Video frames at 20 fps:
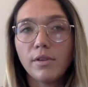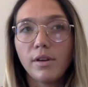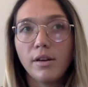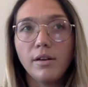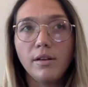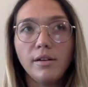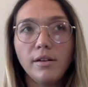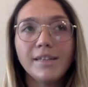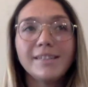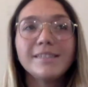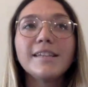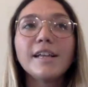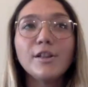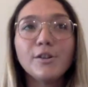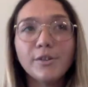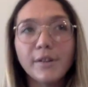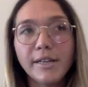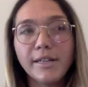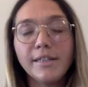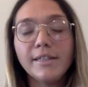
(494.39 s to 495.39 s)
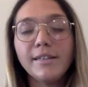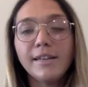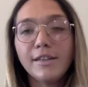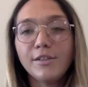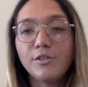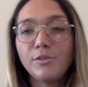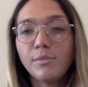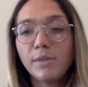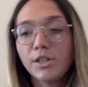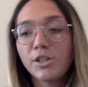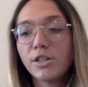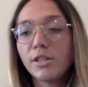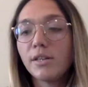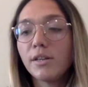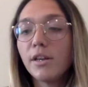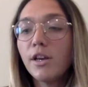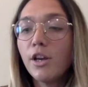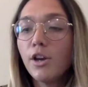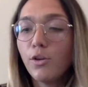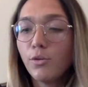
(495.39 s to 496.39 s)
accelerated, as you mentioned,
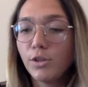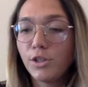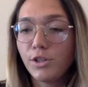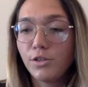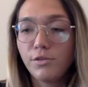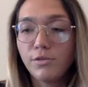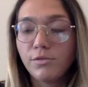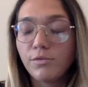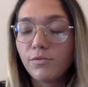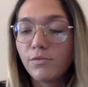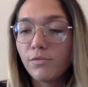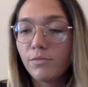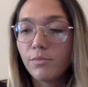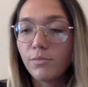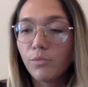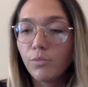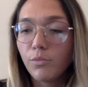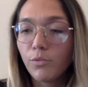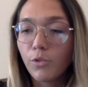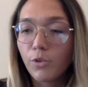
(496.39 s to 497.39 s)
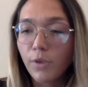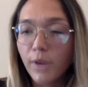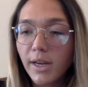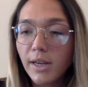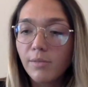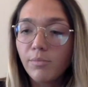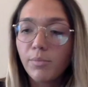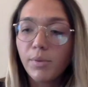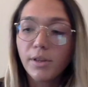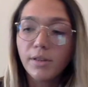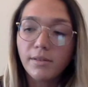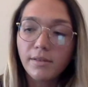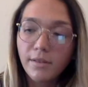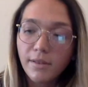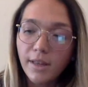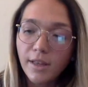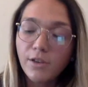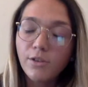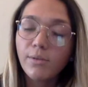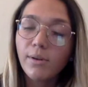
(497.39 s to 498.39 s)
which is great. But
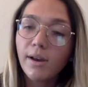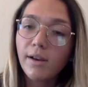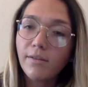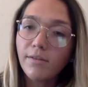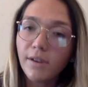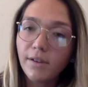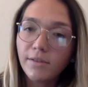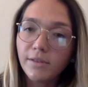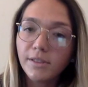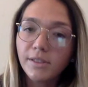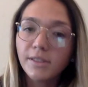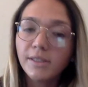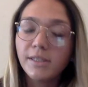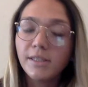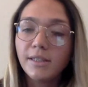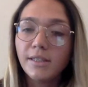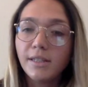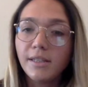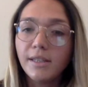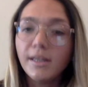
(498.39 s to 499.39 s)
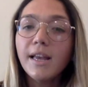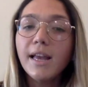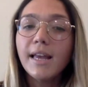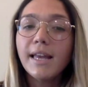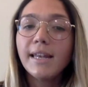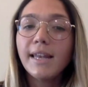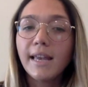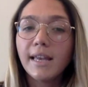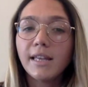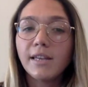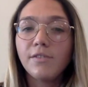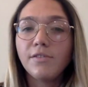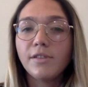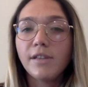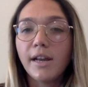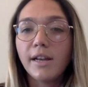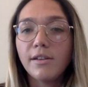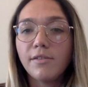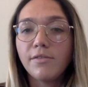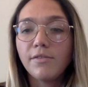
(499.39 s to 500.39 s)
then you have obviously the negative
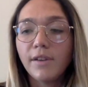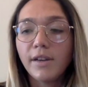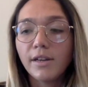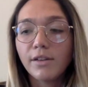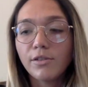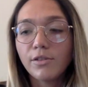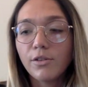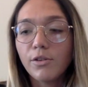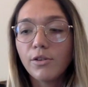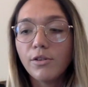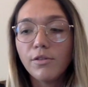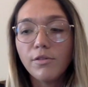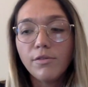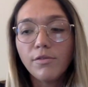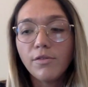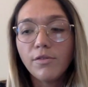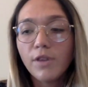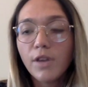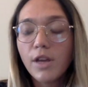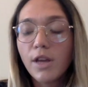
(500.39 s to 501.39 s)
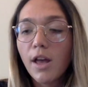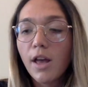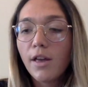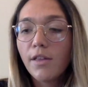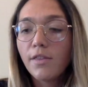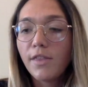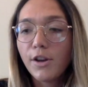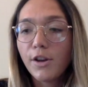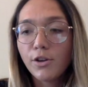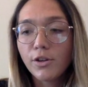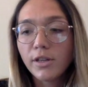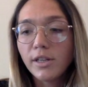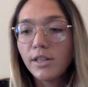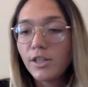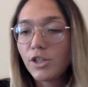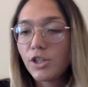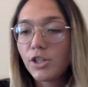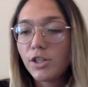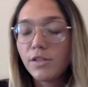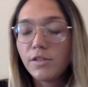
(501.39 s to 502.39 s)
side effect of their
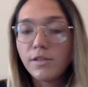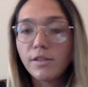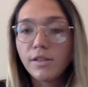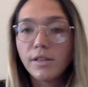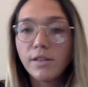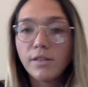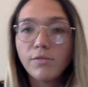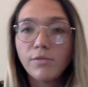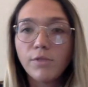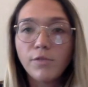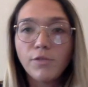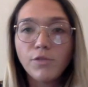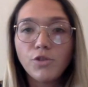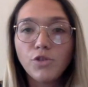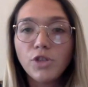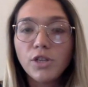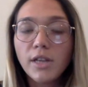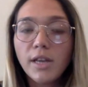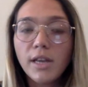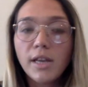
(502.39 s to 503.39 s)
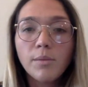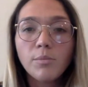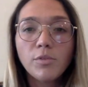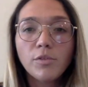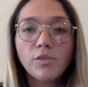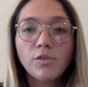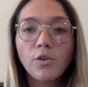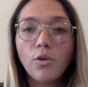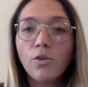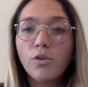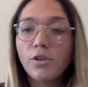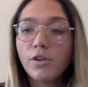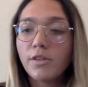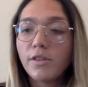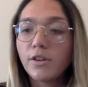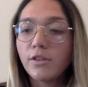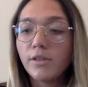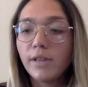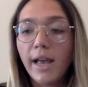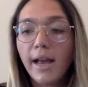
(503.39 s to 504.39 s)
conditions in refugee camps, or
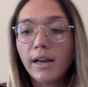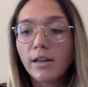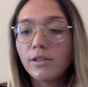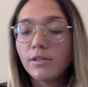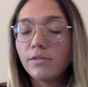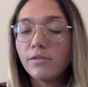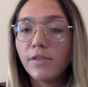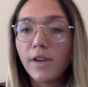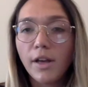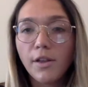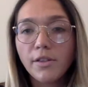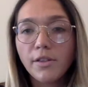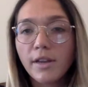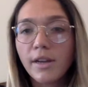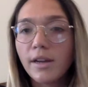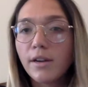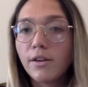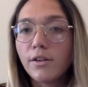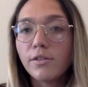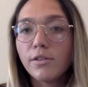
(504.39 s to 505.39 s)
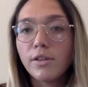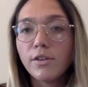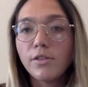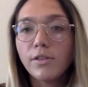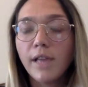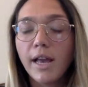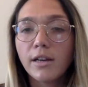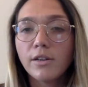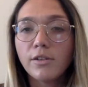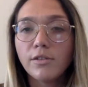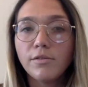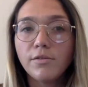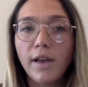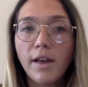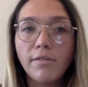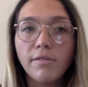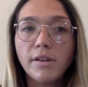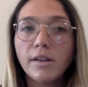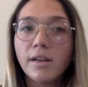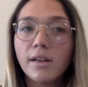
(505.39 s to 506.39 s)
their lack of healthcare, their lack of
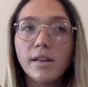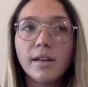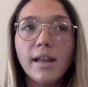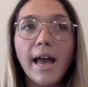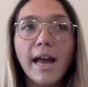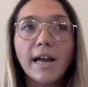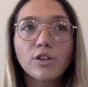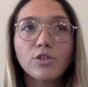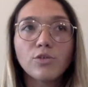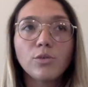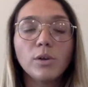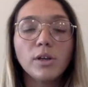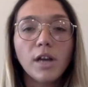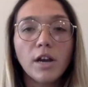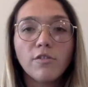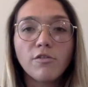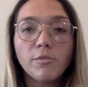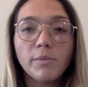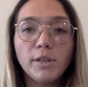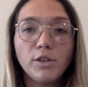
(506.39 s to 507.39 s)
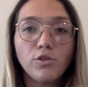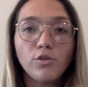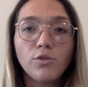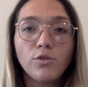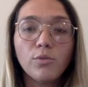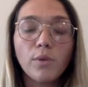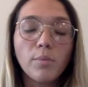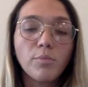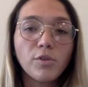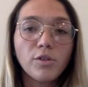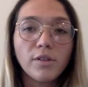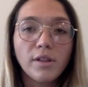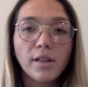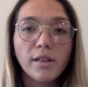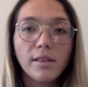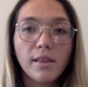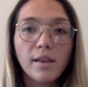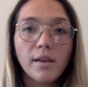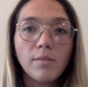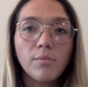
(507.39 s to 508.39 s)
having an actual government to represent
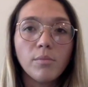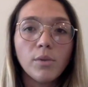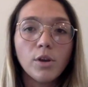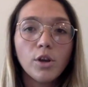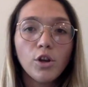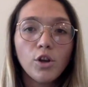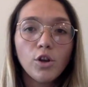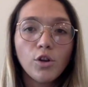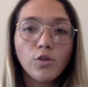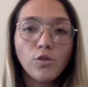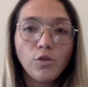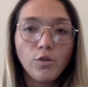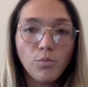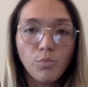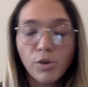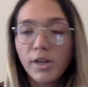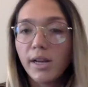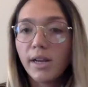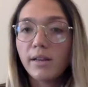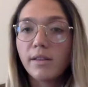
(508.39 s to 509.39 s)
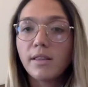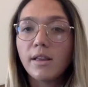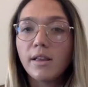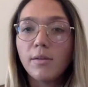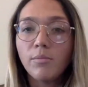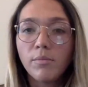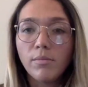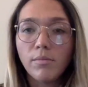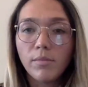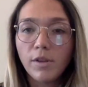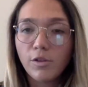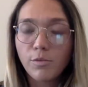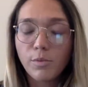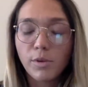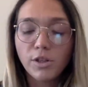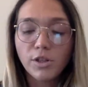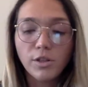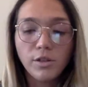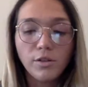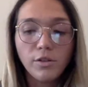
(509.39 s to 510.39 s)
them, to protect them,
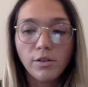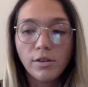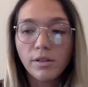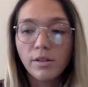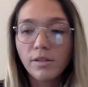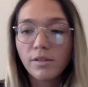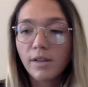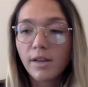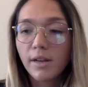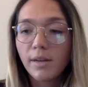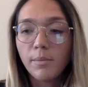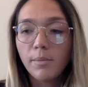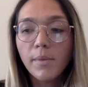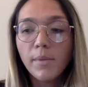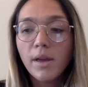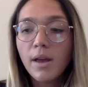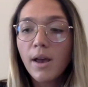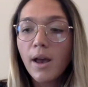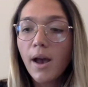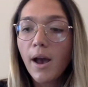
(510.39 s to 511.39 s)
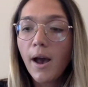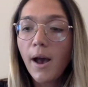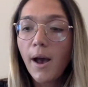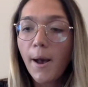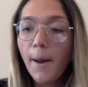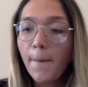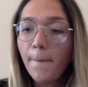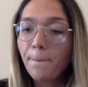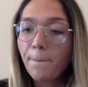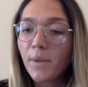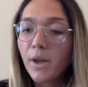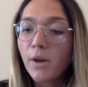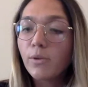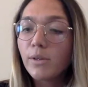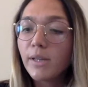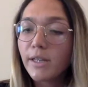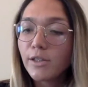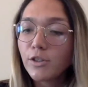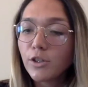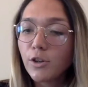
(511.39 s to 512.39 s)
especially during this time. I would
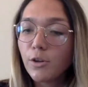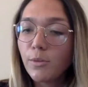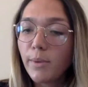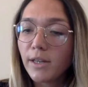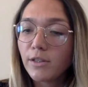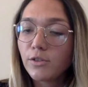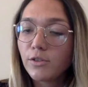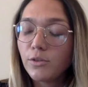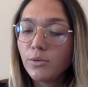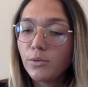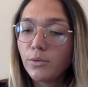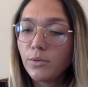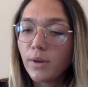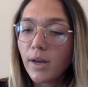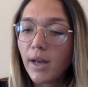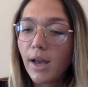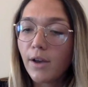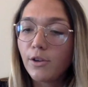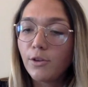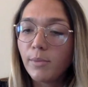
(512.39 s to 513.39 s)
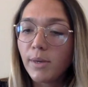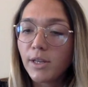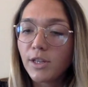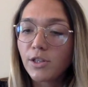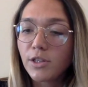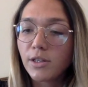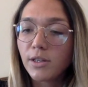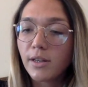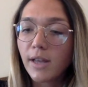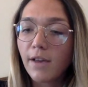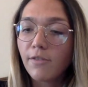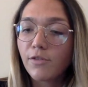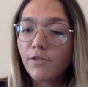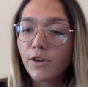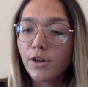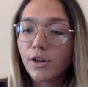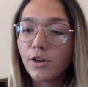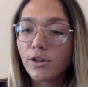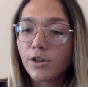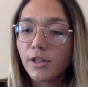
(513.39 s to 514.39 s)
like to go back to how you mentioned
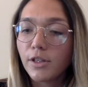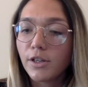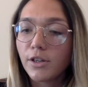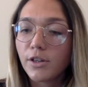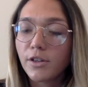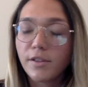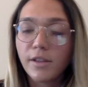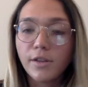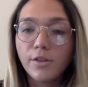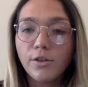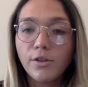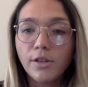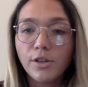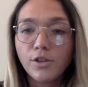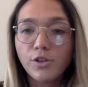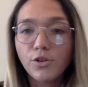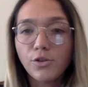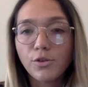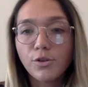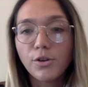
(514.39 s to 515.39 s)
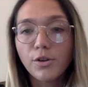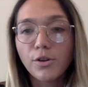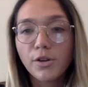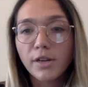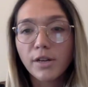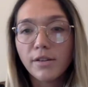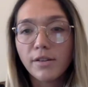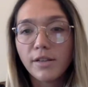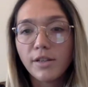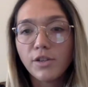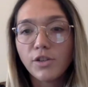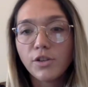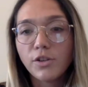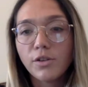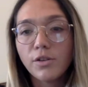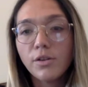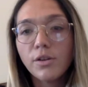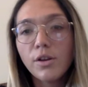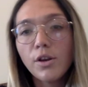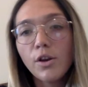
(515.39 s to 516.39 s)
Africa earlier, because I know that your
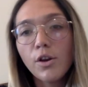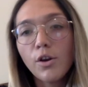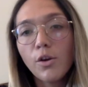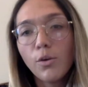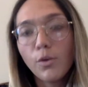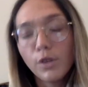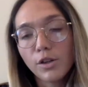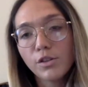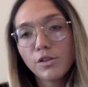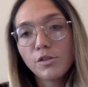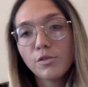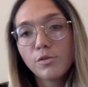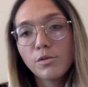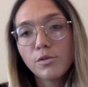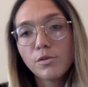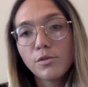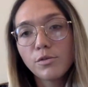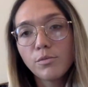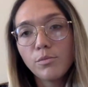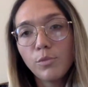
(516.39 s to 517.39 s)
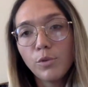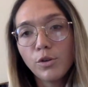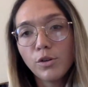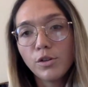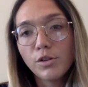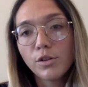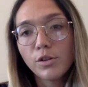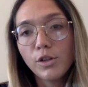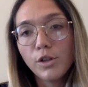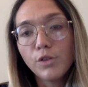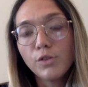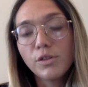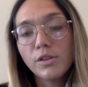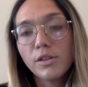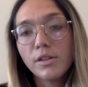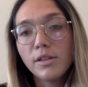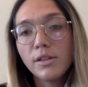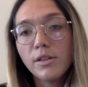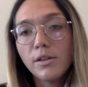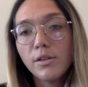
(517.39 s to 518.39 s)
organization works more
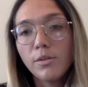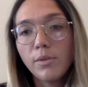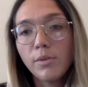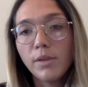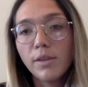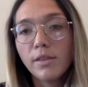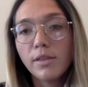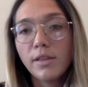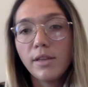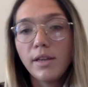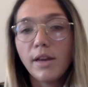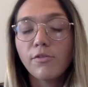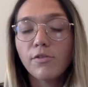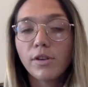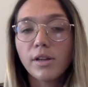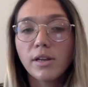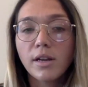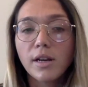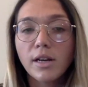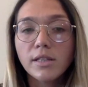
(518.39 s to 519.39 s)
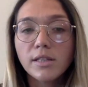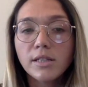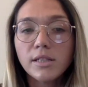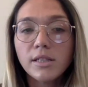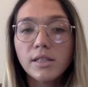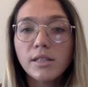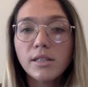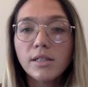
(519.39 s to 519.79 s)
closely with the African continent.